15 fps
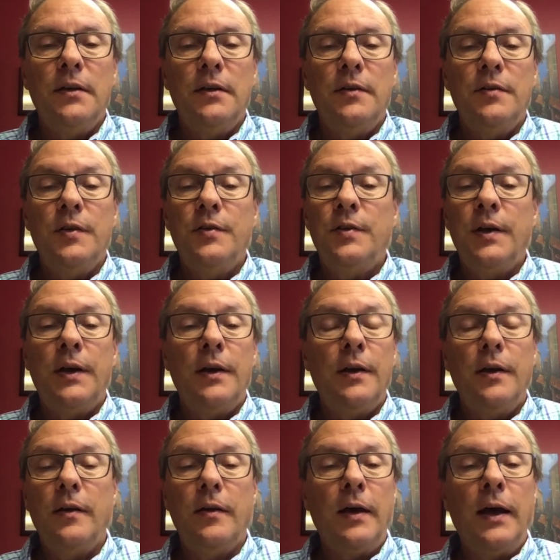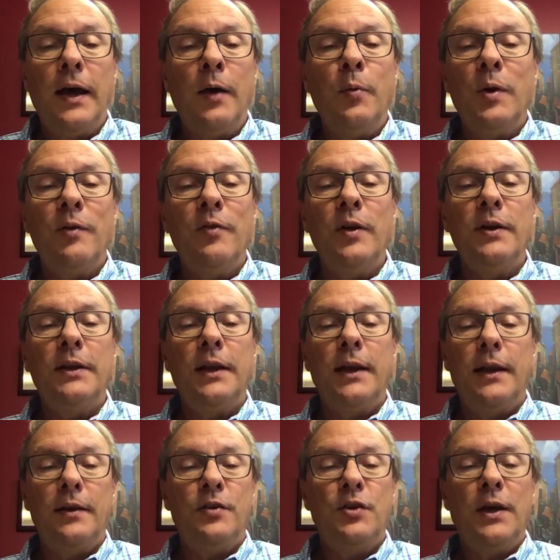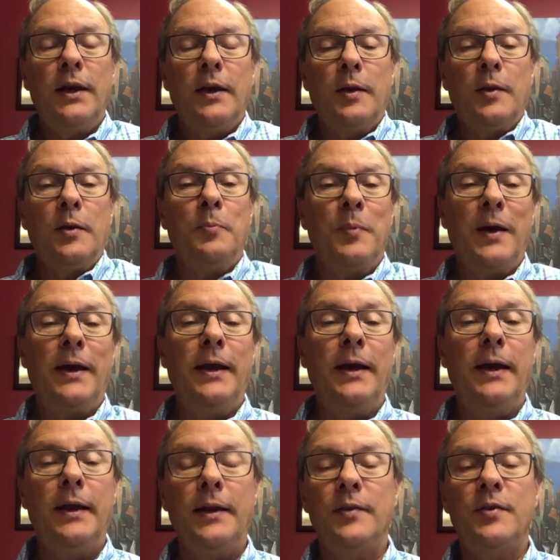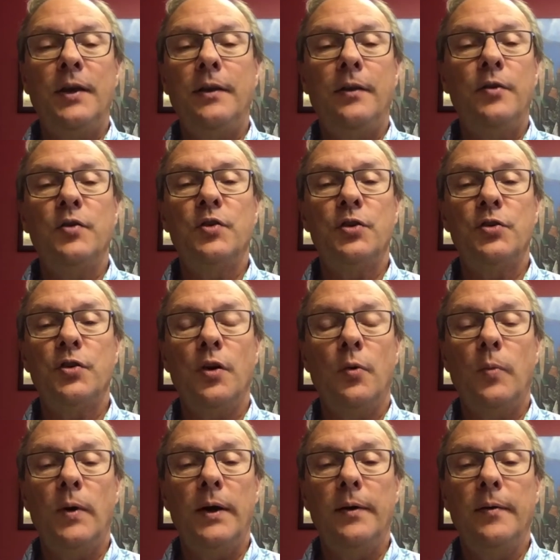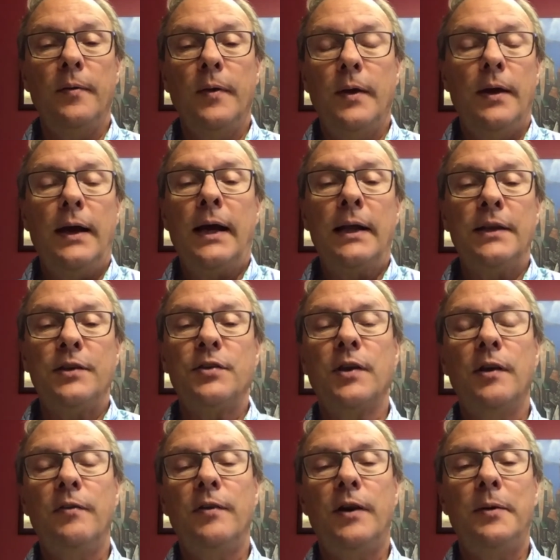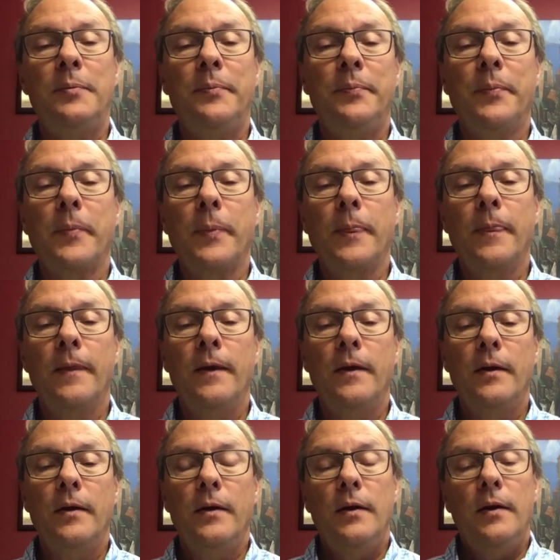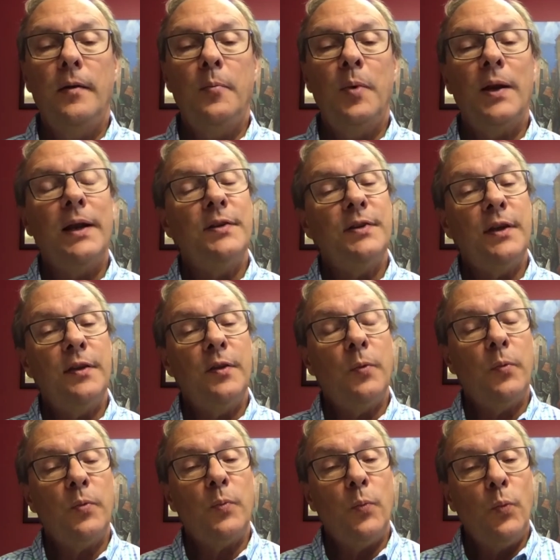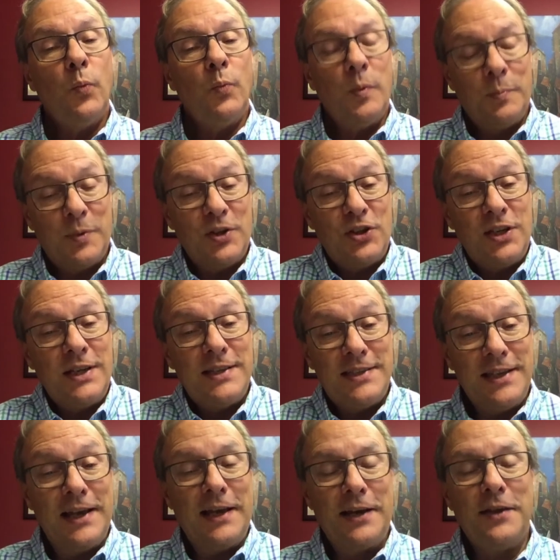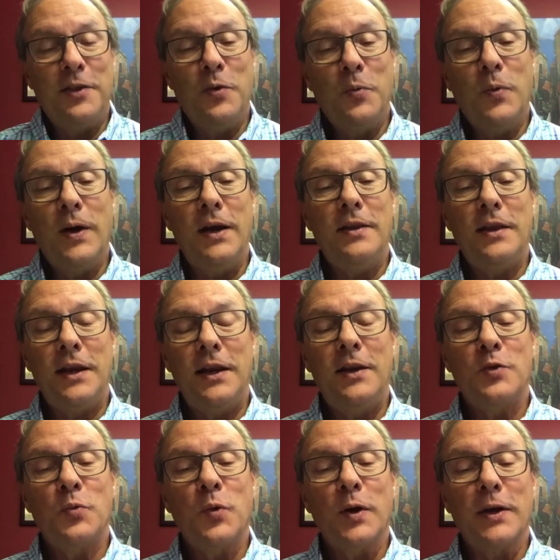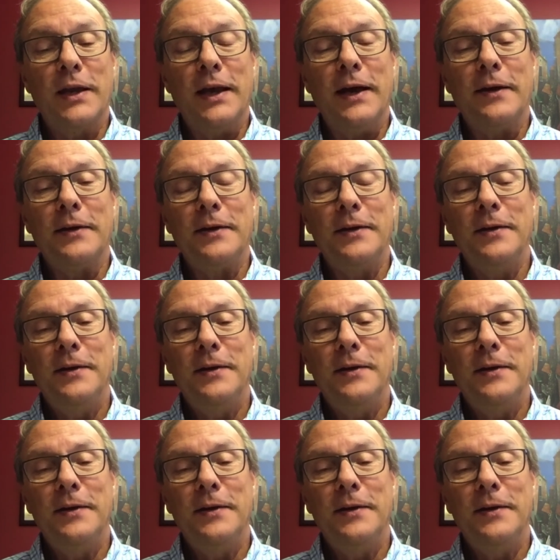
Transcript: She said, I would have looked at it, shaken my head, and said, there's just no way. I'll just give up. But she said, the way that it has worked out,